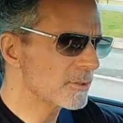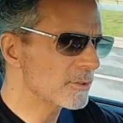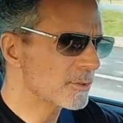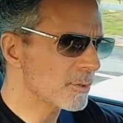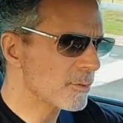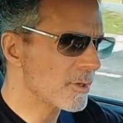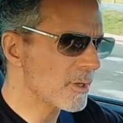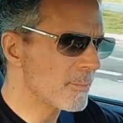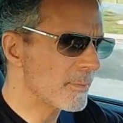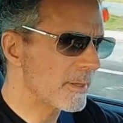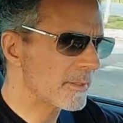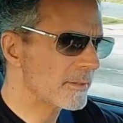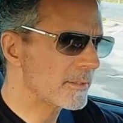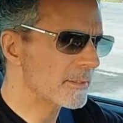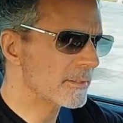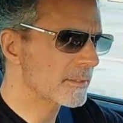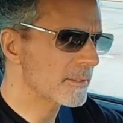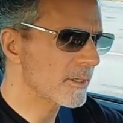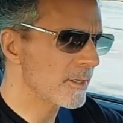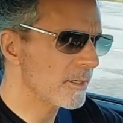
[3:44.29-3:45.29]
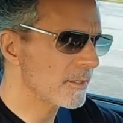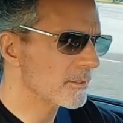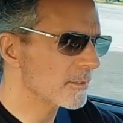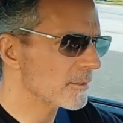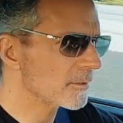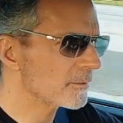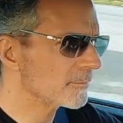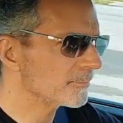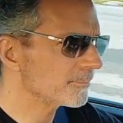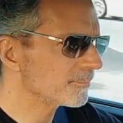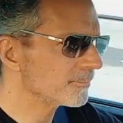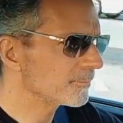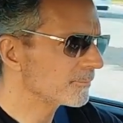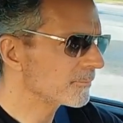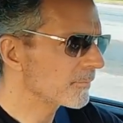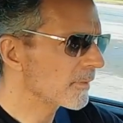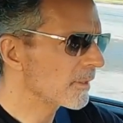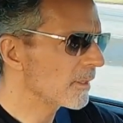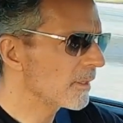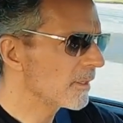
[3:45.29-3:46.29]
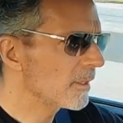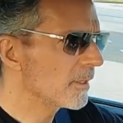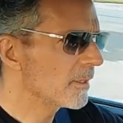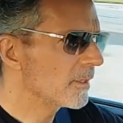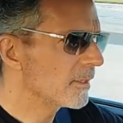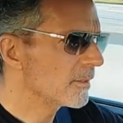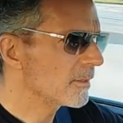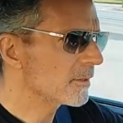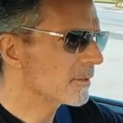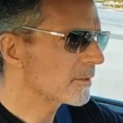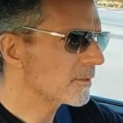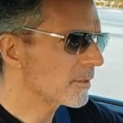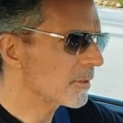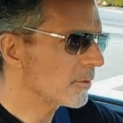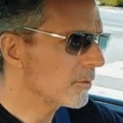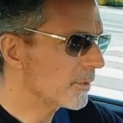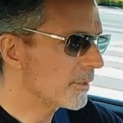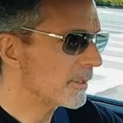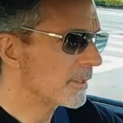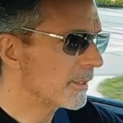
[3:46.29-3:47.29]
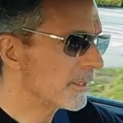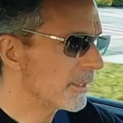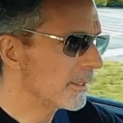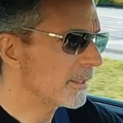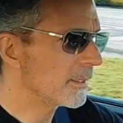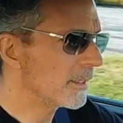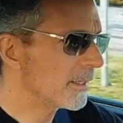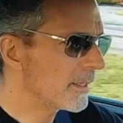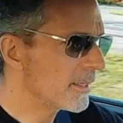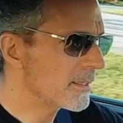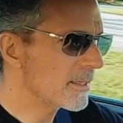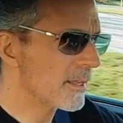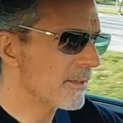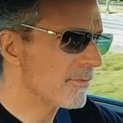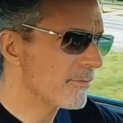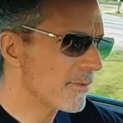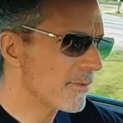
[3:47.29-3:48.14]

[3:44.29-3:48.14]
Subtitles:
story about this color. So it is a